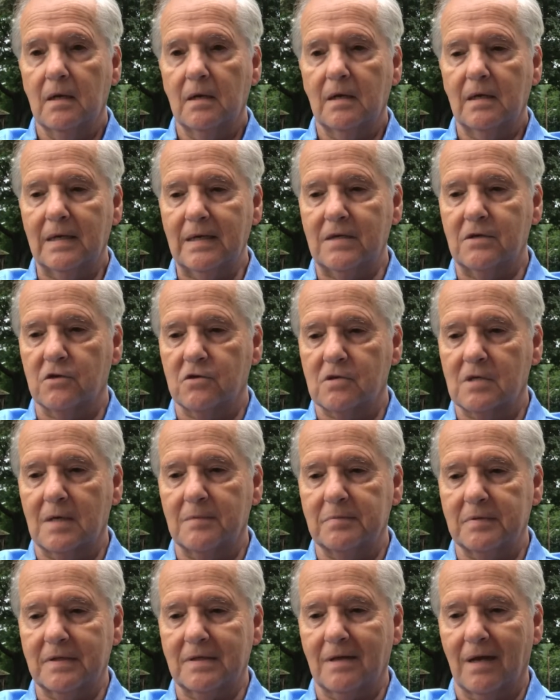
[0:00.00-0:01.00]
he just
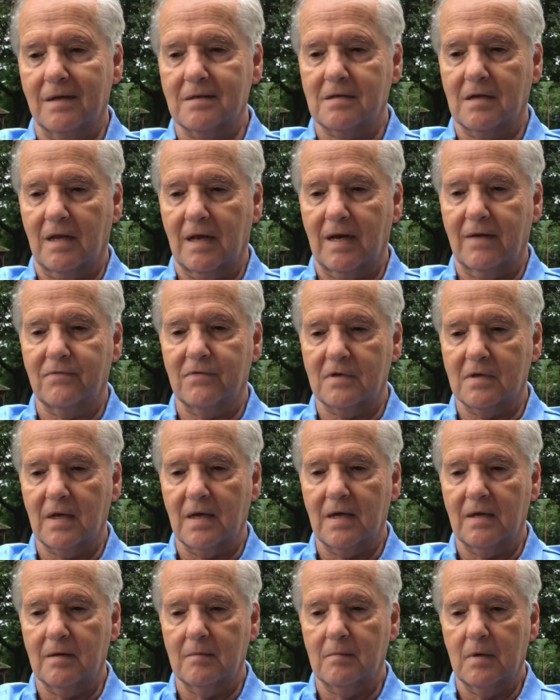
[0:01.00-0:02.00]
simply doesn't have the
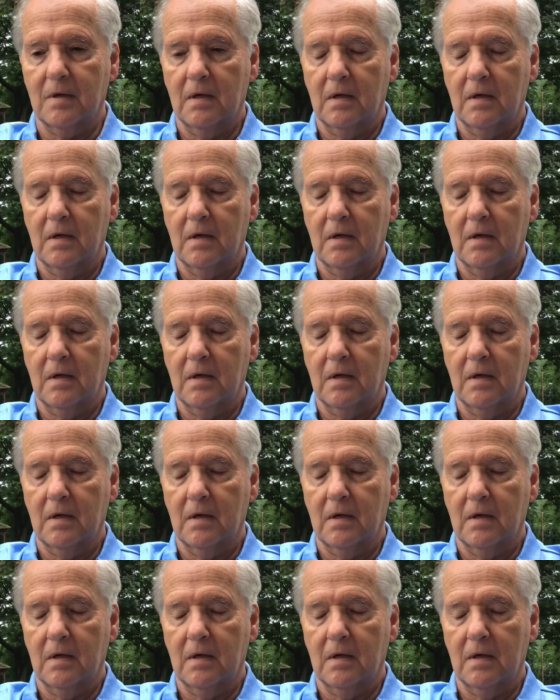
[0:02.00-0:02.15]
time